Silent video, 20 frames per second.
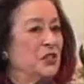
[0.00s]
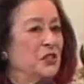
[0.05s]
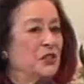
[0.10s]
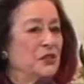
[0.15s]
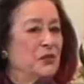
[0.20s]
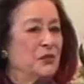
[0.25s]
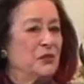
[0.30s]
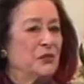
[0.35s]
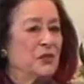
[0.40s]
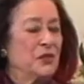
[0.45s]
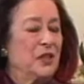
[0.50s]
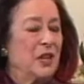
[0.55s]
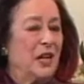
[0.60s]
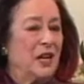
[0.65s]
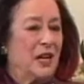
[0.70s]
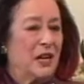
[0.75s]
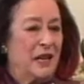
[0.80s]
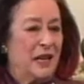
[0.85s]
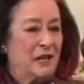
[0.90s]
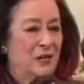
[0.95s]
you
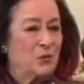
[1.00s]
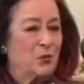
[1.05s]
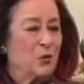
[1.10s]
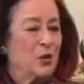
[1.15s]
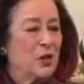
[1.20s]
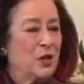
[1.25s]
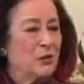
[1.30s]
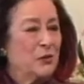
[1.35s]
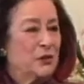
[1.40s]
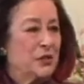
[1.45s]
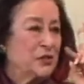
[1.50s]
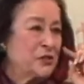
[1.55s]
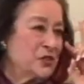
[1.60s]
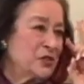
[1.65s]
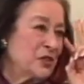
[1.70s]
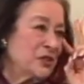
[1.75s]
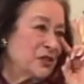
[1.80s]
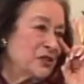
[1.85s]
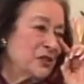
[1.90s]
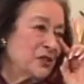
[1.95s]
uh, work with a
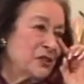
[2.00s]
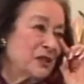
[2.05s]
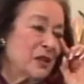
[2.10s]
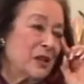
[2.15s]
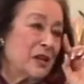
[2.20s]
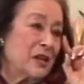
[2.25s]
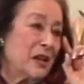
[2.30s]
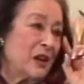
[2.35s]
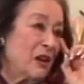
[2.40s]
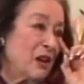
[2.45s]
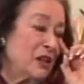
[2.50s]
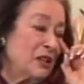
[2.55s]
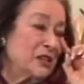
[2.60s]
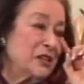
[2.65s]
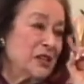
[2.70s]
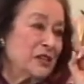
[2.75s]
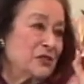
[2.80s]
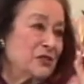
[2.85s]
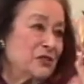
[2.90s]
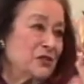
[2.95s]
certain uh,
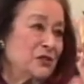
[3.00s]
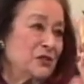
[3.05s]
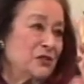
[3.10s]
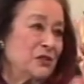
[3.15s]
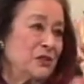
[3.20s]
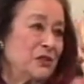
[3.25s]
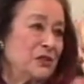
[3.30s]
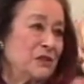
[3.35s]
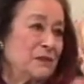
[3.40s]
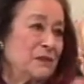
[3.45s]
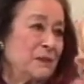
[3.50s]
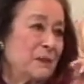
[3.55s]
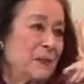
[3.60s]
architecture school?